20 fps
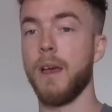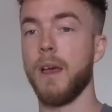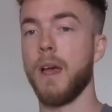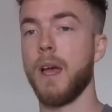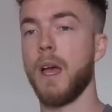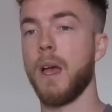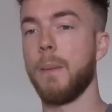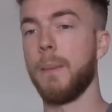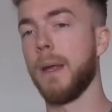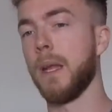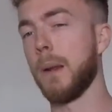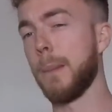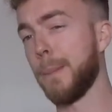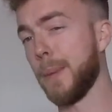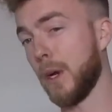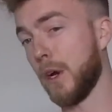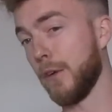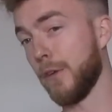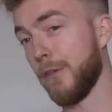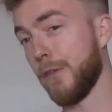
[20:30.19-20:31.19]

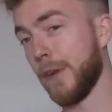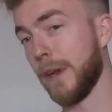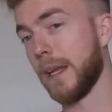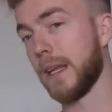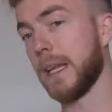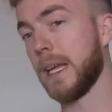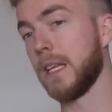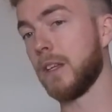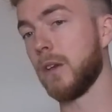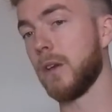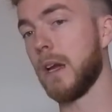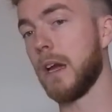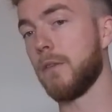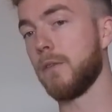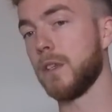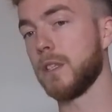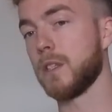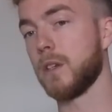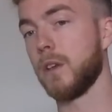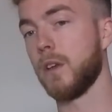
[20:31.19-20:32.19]
But I think they do
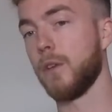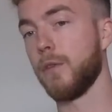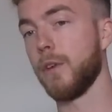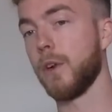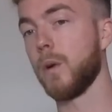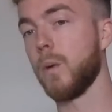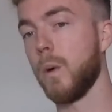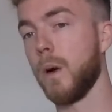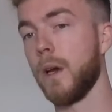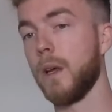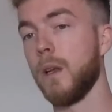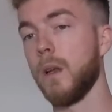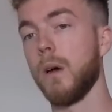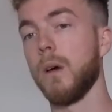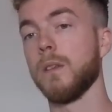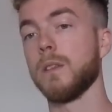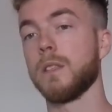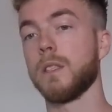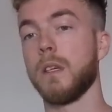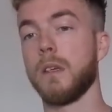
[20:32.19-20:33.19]
have this on offer quite a
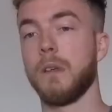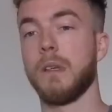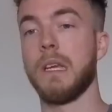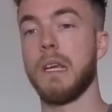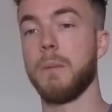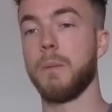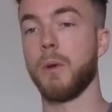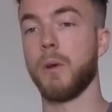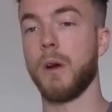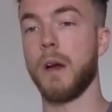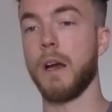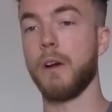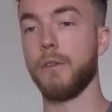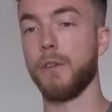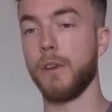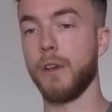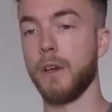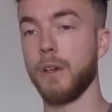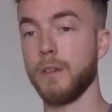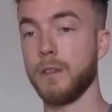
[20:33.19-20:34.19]
lot, so keep your eye out
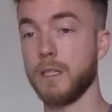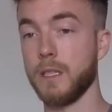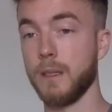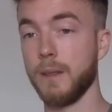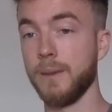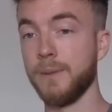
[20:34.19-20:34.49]
for those.